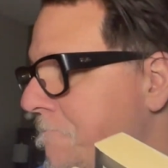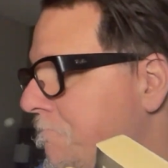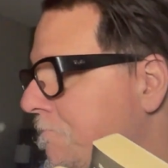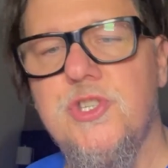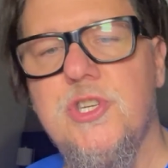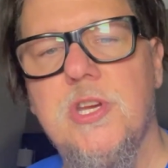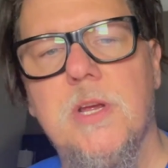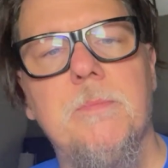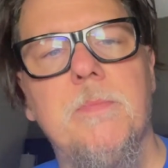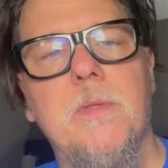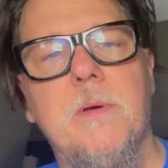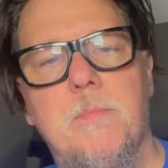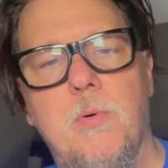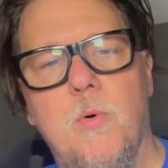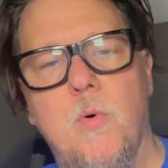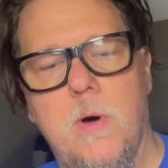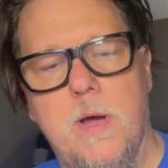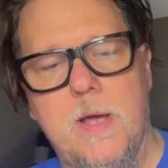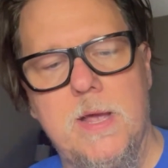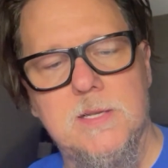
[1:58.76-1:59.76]
Jim the
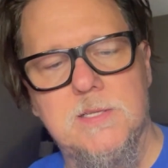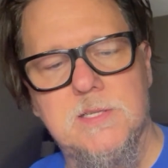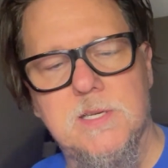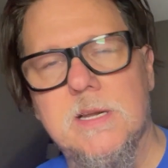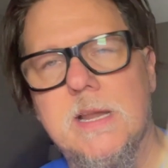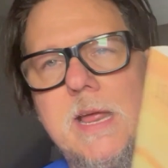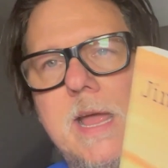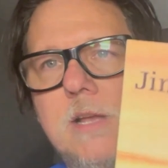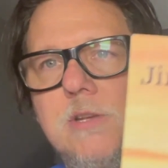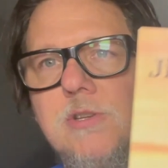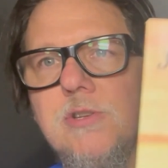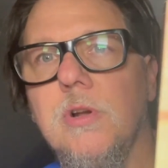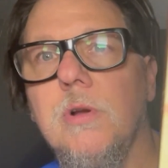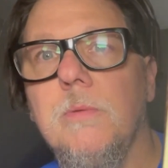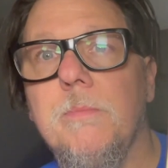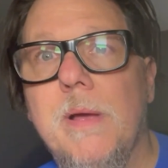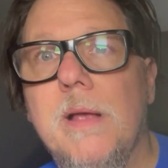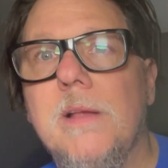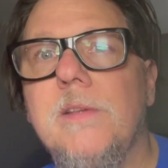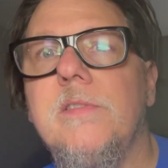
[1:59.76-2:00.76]
Boy, it's a
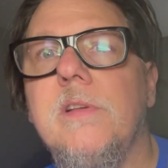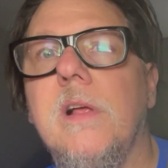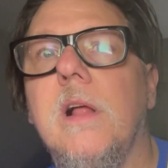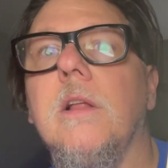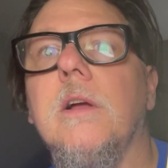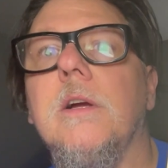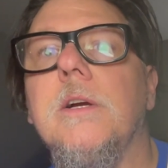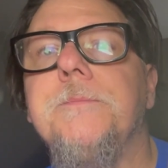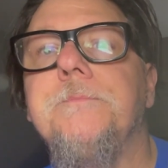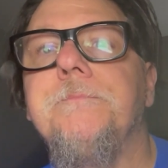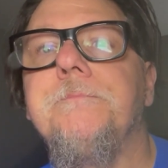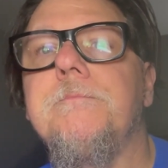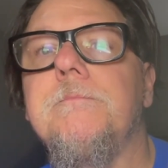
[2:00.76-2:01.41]
national bestseller.